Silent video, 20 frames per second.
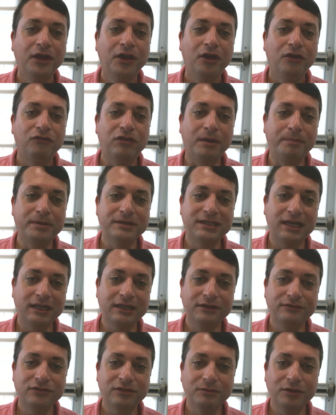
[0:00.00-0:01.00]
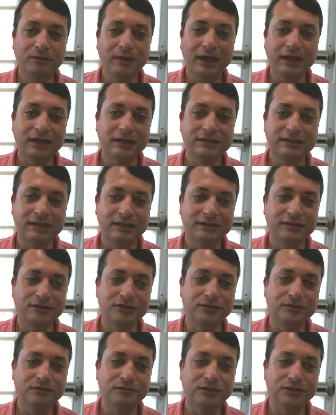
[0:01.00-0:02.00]
Representatives from the Wetlands
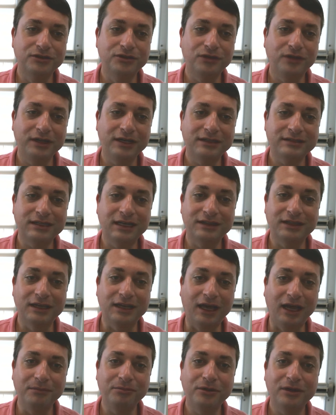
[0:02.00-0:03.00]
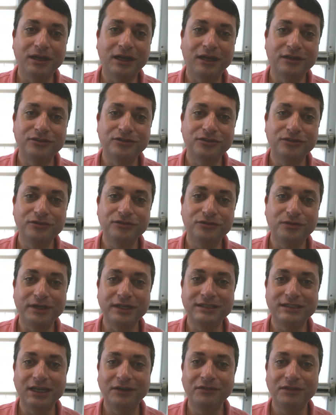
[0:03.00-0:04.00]
Institute will join us at the library on June
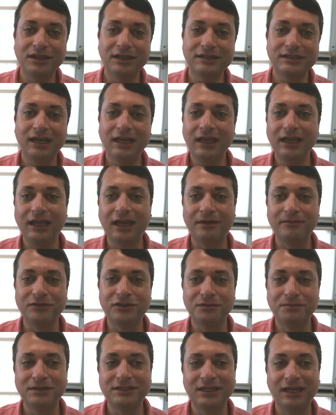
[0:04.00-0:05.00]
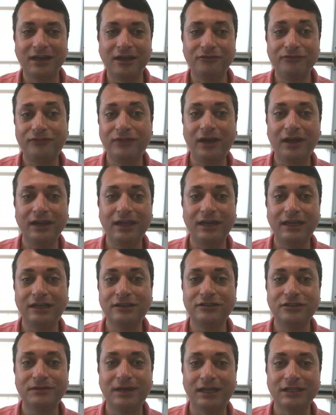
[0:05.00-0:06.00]
27th at 10 a.m. to present a fun and
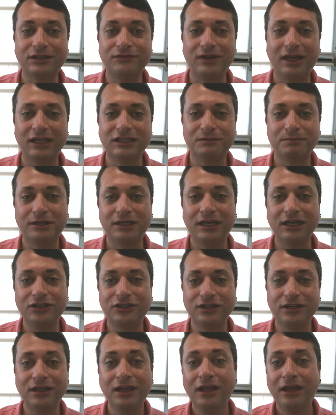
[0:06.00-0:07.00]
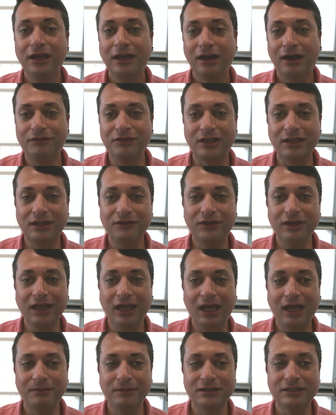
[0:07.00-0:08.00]
interactive explanation of the living
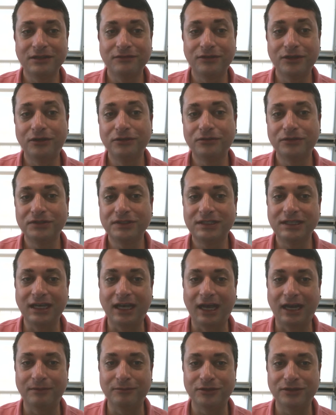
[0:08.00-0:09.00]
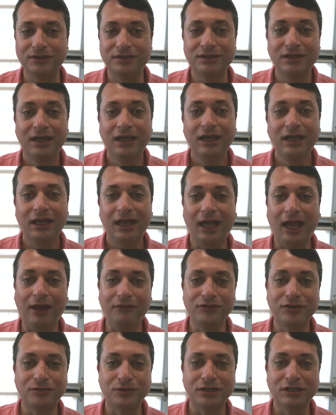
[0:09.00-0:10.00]
habits of local sea animals.
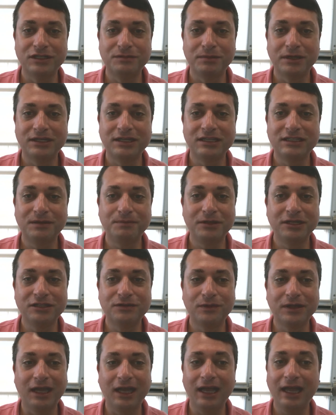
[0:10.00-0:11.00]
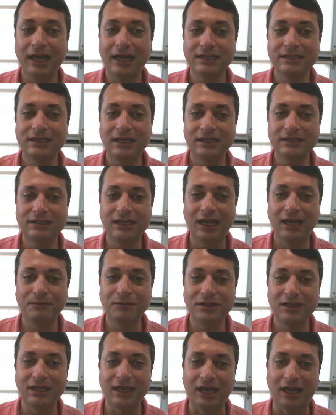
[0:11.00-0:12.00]
Afterwards, participants will get hands-on time
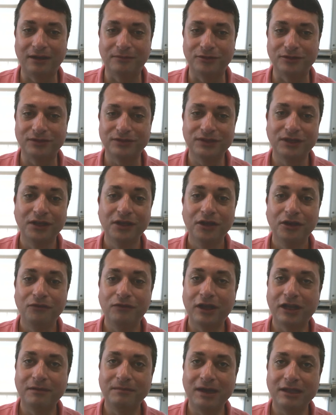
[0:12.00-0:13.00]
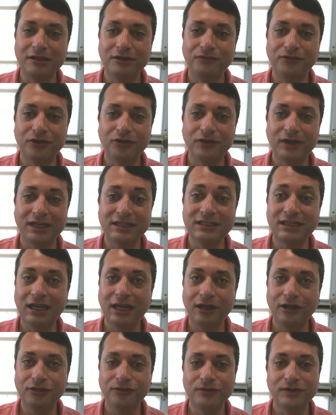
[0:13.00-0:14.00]
with the animals, recommended for grades
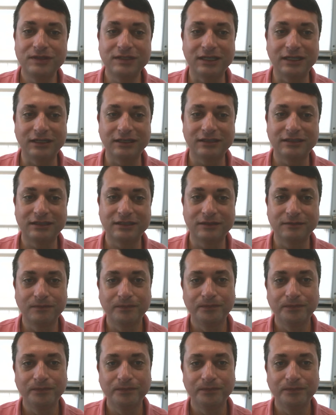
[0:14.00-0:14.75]
K through 6.